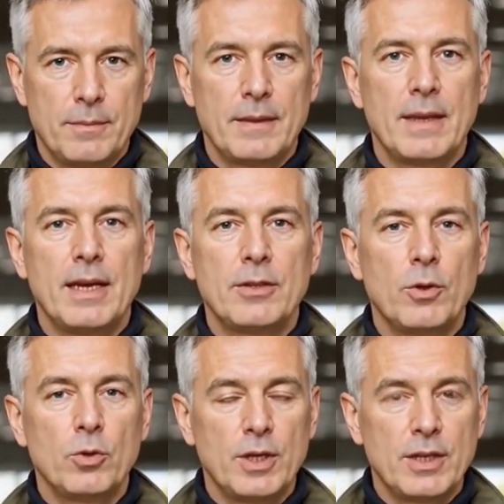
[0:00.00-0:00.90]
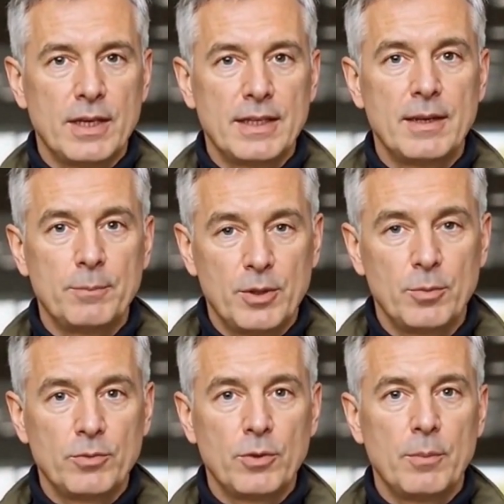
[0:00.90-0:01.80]
As for Greenland and
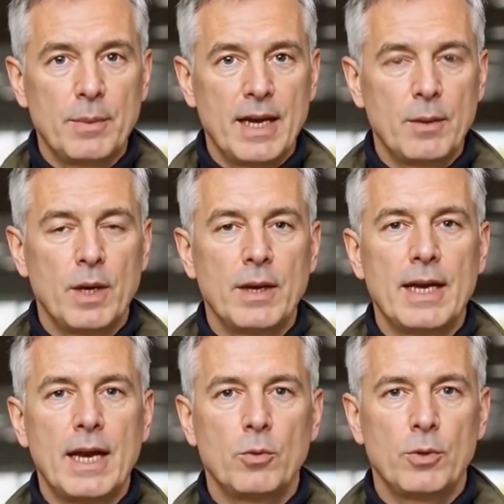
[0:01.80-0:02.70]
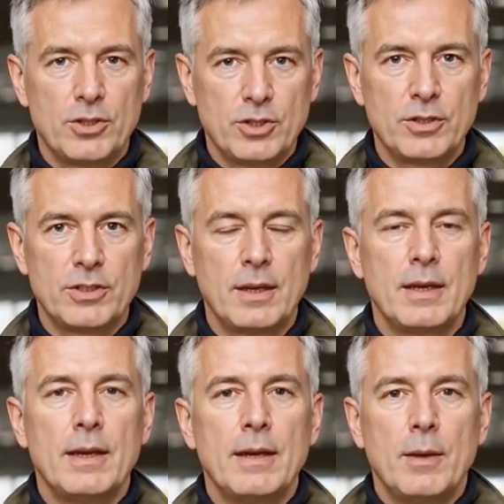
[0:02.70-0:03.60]
people from the Panama Canal regions,
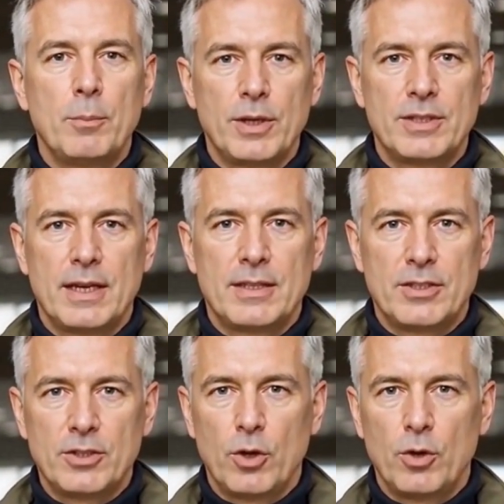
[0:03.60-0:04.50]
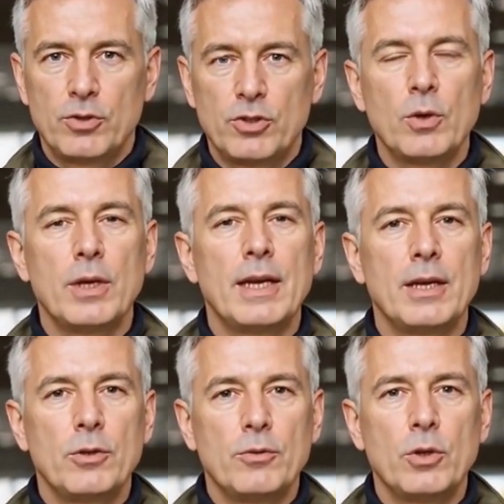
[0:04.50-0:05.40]
the president disclosed during an
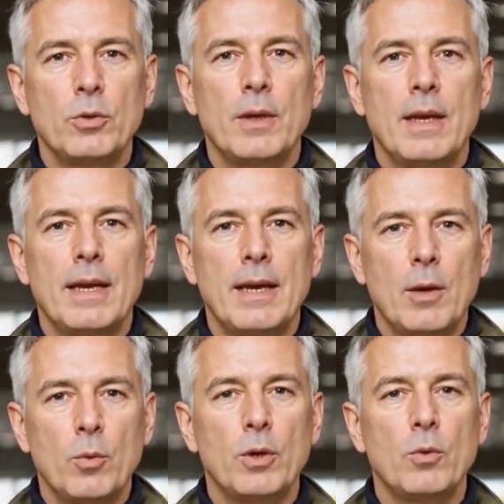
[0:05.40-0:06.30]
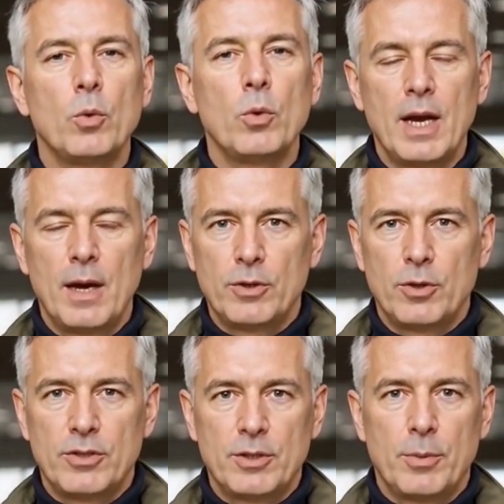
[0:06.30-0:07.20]
interview he wouldn't rule out
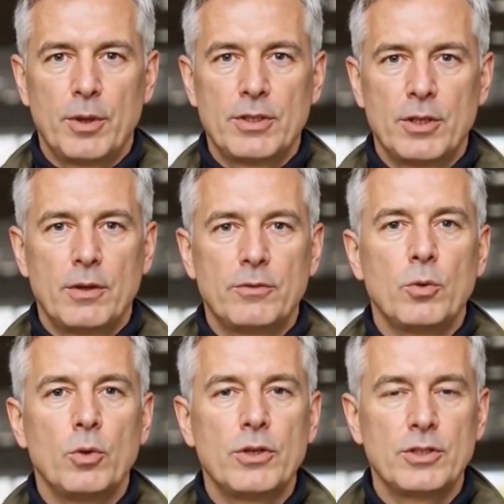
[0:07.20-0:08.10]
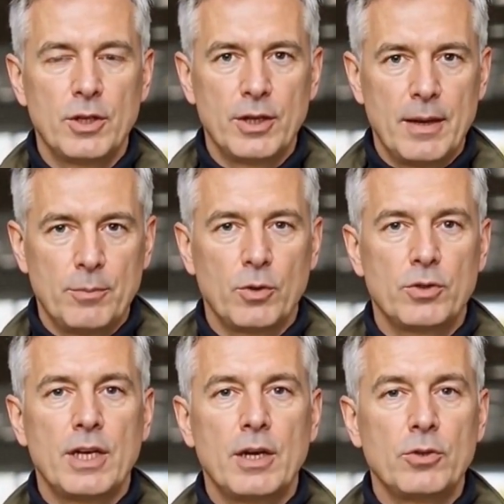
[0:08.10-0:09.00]
using military force to claim
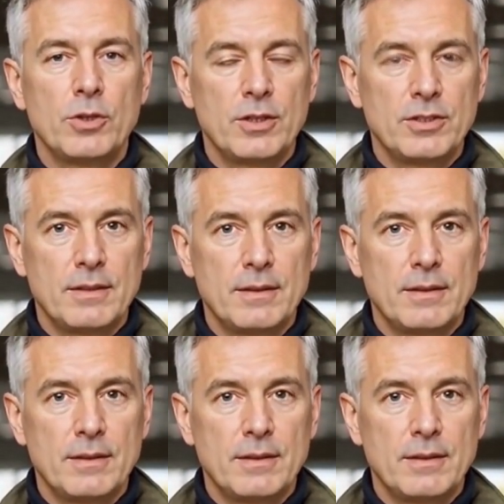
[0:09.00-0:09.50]
those countries.